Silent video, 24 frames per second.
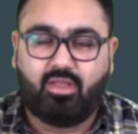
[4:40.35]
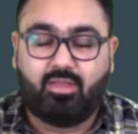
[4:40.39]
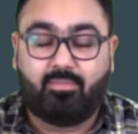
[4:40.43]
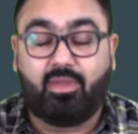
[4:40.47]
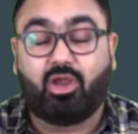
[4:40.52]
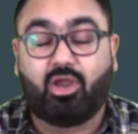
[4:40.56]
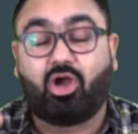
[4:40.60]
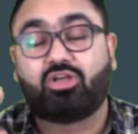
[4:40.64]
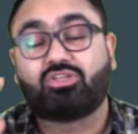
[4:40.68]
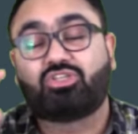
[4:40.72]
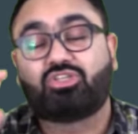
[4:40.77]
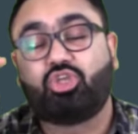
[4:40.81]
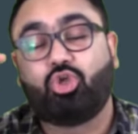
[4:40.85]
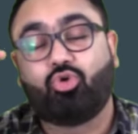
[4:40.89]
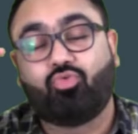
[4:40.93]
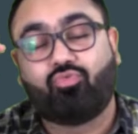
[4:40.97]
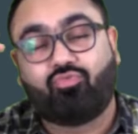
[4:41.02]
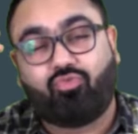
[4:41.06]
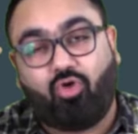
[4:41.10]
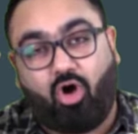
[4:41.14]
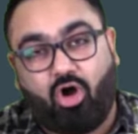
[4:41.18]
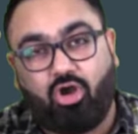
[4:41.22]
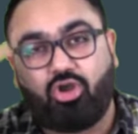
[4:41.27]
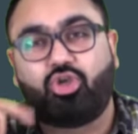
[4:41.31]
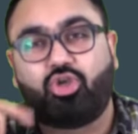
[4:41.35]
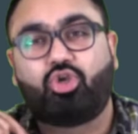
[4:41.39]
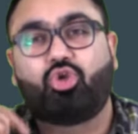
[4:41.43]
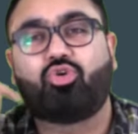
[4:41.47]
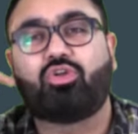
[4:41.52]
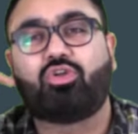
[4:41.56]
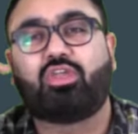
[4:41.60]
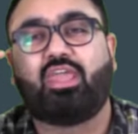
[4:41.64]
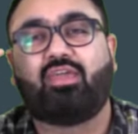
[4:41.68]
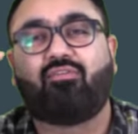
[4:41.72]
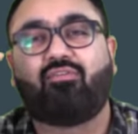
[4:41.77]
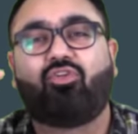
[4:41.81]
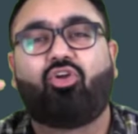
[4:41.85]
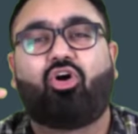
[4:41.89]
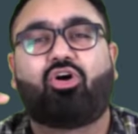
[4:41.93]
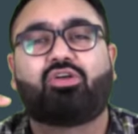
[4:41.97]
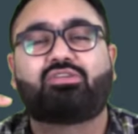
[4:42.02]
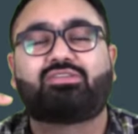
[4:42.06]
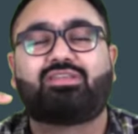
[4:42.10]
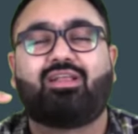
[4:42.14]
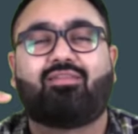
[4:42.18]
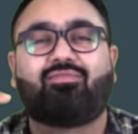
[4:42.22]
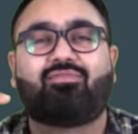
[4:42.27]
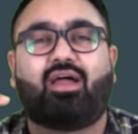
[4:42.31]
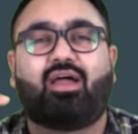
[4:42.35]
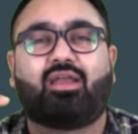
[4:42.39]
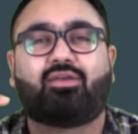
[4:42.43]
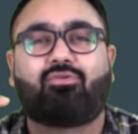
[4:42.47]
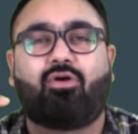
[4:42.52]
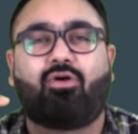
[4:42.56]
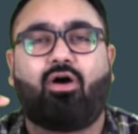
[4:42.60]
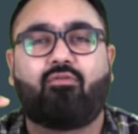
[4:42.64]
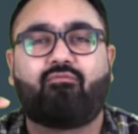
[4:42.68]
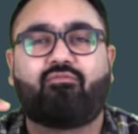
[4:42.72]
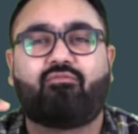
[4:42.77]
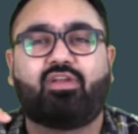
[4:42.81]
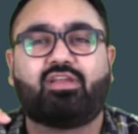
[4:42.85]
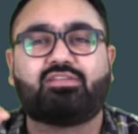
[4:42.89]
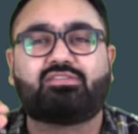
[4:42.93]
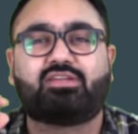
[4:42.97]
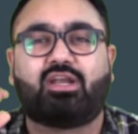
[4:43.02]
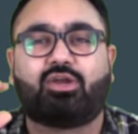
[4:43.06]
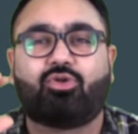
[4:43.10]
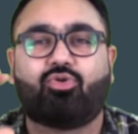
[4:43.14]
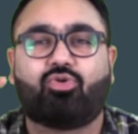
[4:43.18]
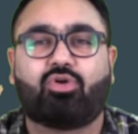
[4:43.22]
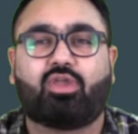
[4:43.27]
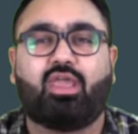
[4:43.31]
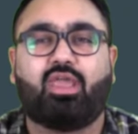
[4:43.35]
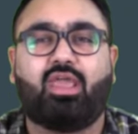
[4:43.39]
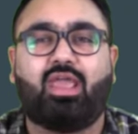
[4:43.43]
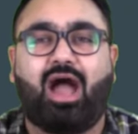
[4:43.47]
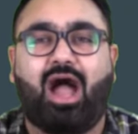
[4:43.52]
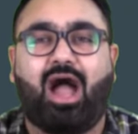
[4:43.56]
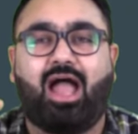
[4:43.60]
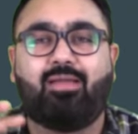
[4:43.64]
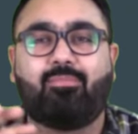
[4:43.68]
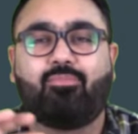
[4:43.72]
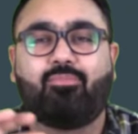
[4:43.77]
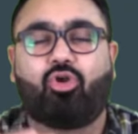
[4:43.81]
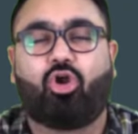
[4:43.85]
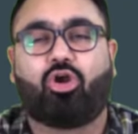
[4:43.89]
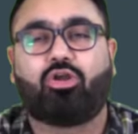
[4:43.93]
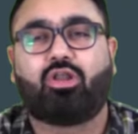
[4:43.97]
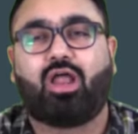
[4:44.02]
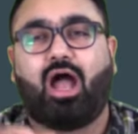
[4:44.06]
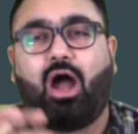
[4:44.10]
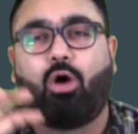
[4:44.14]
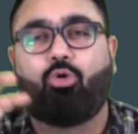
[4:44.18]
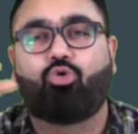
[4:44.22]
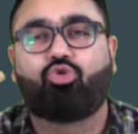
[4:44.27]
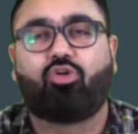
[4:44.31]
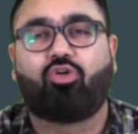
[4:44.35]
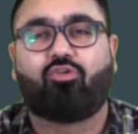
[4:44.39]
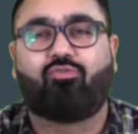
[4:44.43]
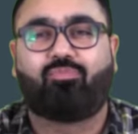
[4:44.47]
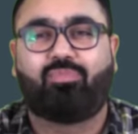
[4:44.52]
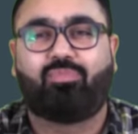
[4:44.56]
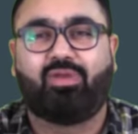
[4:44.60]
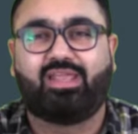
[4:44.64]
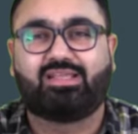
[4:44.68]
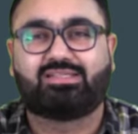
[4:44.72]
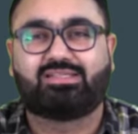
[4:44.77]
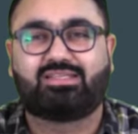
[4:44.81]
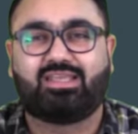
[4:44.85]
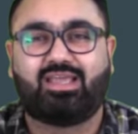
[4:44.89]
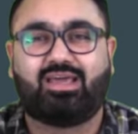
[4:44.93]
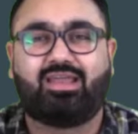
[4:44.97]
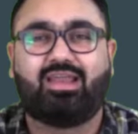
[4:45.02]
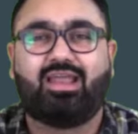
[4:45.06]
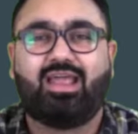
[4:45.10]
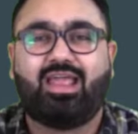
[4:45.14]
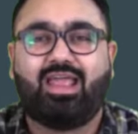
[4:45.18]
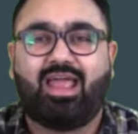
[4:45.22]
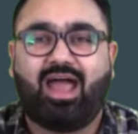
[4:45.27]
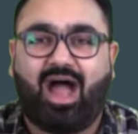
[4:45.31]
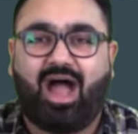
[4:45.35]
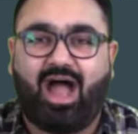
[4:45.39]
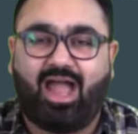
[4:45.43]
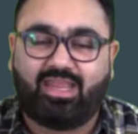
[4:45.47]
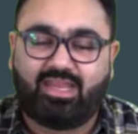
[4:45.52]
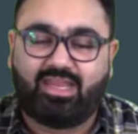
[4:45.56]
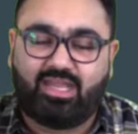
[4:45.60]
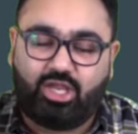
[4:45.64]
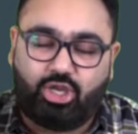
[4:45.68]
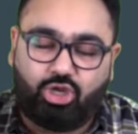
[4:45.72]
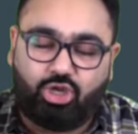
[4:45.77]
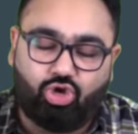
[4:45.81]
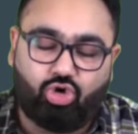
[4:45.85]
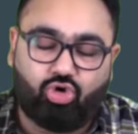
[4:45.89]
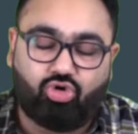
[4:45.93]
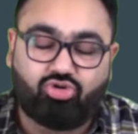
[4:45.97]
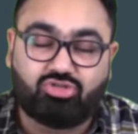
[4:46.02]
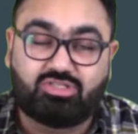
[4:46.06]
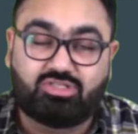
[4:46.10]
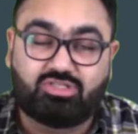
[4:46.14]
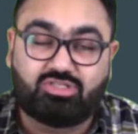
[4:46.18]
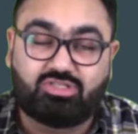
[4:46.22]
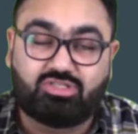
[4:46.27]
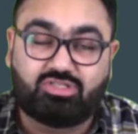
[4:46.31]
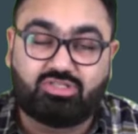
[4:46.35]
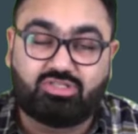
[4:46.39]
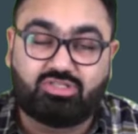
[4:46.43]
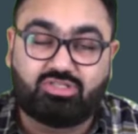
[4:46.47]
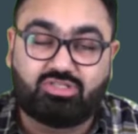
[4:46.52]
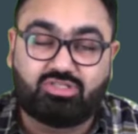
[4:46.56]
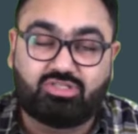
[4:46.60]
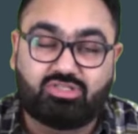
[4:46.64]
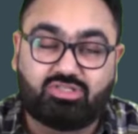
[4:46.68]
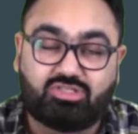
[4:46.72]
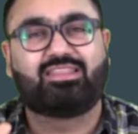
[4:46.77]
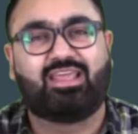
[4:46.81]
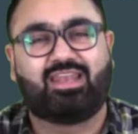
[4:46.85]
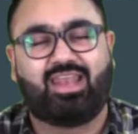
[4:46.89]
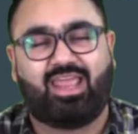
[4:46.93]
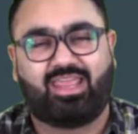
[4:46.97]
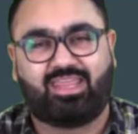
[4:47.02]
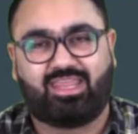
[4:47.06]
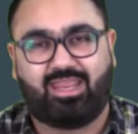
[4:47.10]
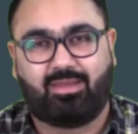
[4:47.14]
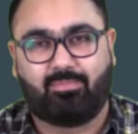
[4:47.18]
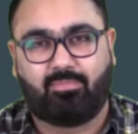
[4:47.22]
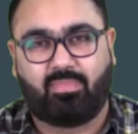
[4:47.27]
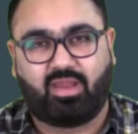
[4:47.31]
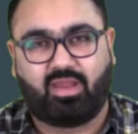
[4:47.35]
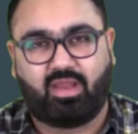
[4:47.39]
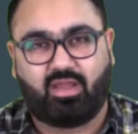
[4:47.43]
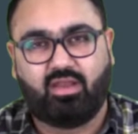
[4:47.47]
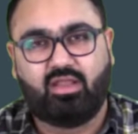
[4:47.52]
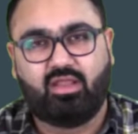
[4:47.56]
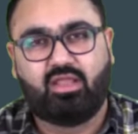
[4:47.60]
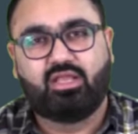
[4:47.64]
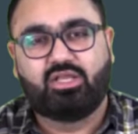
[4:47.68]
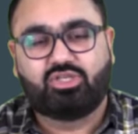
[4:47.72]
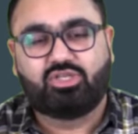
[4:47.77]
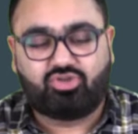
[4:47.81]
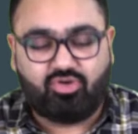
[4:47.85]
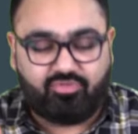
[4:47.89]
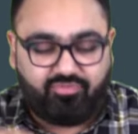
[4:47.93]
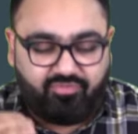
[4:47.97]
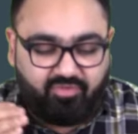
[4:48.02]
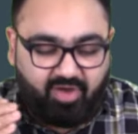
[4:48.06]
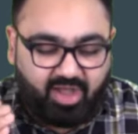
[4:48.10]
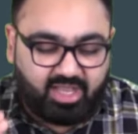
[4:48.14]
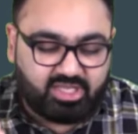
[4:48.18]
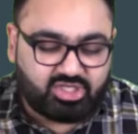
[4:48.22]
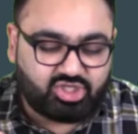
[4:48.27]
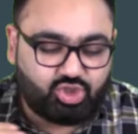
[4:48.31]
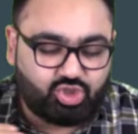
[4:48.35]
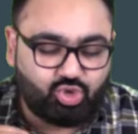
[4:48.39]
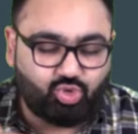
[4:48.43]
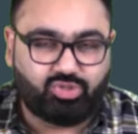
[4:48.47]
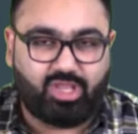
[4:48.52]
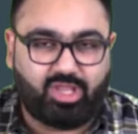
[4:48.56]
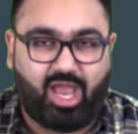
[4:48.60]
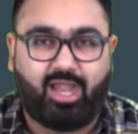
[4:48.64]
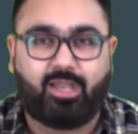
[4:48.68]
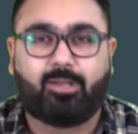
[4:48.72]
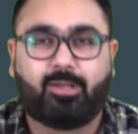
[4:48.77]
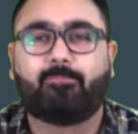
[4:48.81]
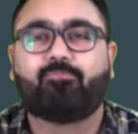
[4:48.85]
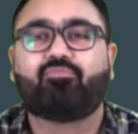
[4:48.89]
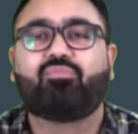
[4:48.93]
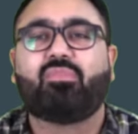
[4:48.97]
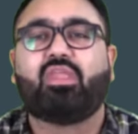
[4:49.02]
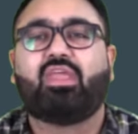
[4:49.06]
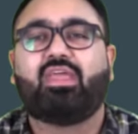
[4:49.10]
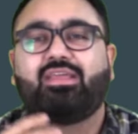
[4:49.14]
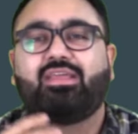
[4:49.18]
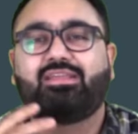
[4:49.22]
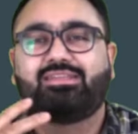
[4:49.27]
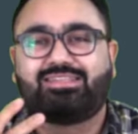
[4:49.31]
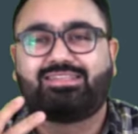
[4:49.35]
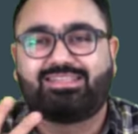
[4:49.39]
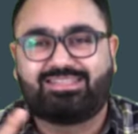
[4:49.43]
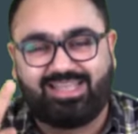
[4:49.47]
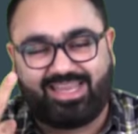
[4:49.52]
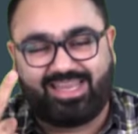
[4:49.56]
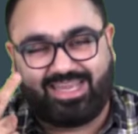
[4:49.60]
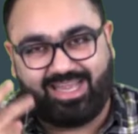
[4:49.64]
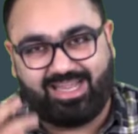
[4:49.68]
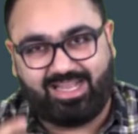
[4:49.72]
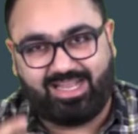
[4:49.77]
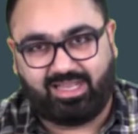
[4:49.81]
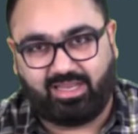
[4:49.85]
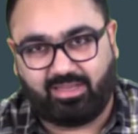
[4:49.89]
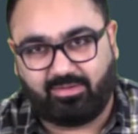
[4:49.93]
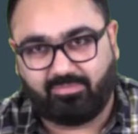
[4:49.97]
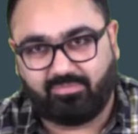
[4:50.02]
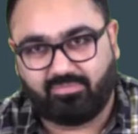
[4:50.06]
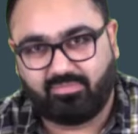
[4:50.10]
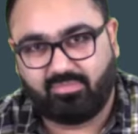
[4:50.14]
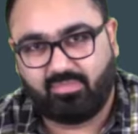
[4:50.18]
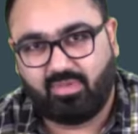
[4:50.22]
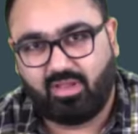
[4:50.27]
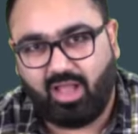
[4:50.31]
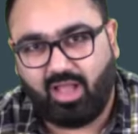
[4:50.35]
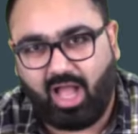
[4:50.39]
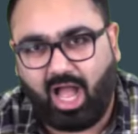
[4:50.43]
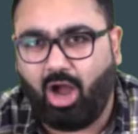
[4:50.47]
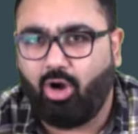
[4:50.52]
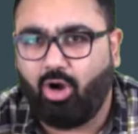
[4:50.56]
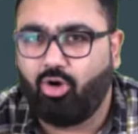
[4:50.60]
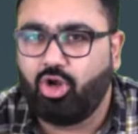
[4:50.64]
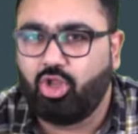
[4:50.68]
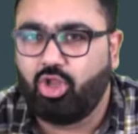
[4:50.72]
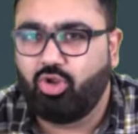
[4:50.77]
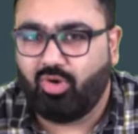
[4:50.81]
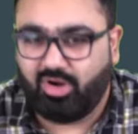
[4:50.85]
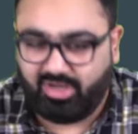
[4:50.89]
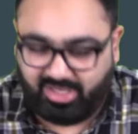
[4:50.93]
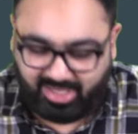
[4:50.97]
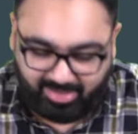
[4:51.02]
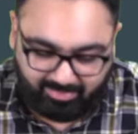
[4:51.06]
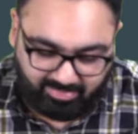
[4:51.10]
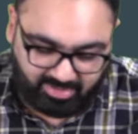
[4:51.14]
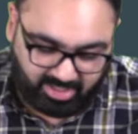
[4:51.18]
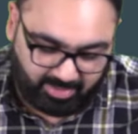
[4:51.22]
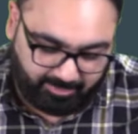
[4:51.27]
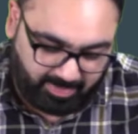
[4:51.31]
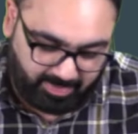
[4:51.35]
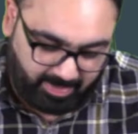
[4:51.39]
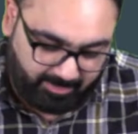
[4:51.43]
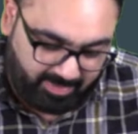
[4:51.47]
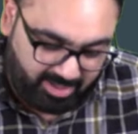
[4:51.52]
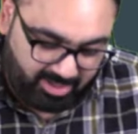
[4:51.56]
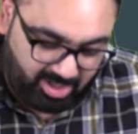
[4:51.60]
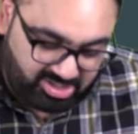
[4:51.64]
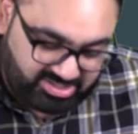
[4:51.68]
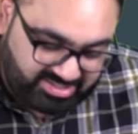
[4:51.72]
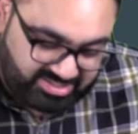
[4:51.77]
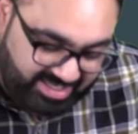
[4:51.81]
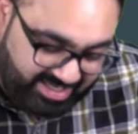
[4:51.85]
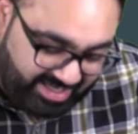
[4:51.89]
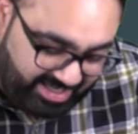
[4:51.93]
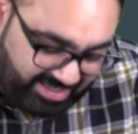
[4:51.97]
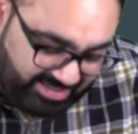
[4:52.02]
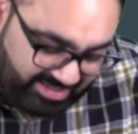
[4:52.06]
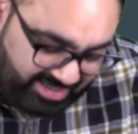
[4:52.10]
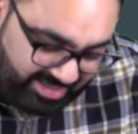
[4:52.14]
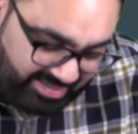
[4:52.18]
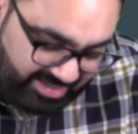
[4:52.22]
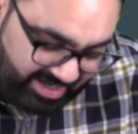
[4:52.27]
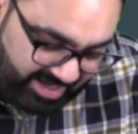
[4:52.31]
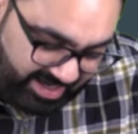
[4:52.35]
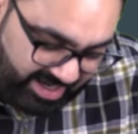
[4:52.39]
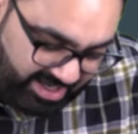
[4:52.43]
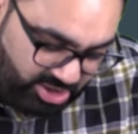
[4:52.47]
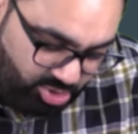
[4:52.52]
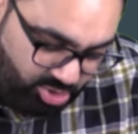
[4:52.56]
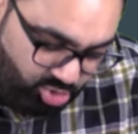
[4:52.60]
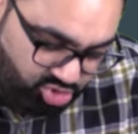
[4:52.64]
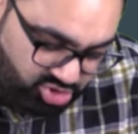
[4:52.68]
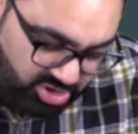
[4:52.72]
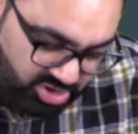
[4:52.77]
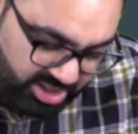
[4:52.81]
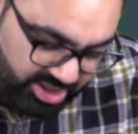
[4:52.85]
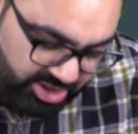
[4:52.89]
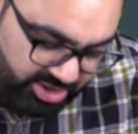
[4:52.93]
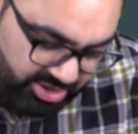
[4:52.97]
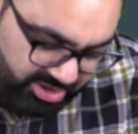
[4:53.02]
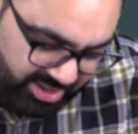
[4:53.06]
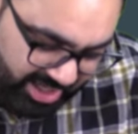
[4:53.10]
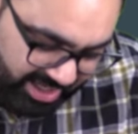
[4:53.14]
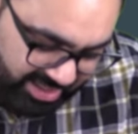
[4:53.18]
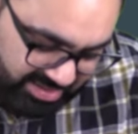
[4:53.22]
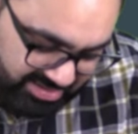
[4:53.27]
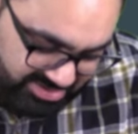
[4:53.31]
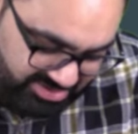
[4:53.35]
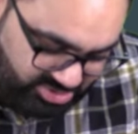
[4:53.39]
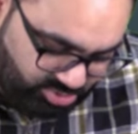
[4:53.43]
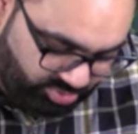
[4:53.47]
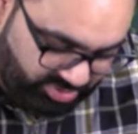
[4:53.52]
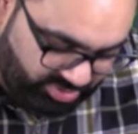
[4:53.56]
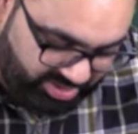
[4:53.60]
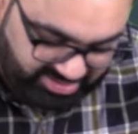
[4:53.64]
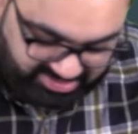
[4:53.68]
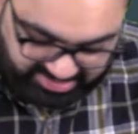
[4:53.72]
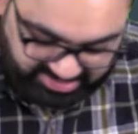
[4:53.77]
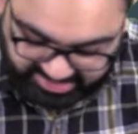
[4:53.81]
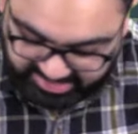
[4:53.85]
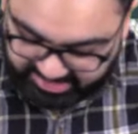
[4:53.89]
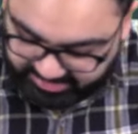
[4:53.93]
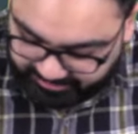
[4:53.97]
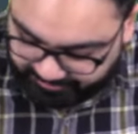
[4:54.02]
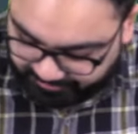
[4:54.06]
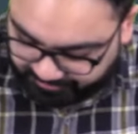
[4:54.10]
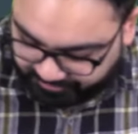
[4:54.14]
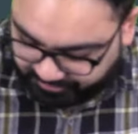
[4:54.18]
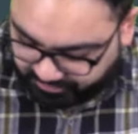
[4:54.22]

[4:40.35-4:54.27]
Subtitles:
Because you want to give yourself that confidence that, okay, I am not out of place here. I know some things and then I can begin. So first do that. Secondly, how do you attempt the paper? Now, second thing that I usually tell students is,